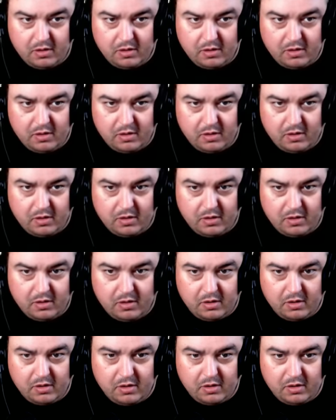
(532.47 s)

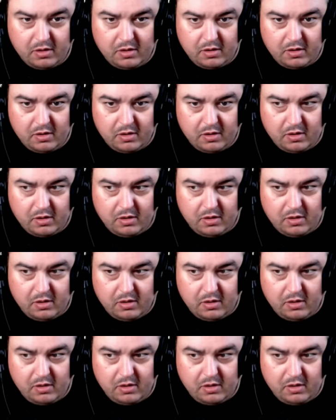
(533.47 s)
Nothing is said.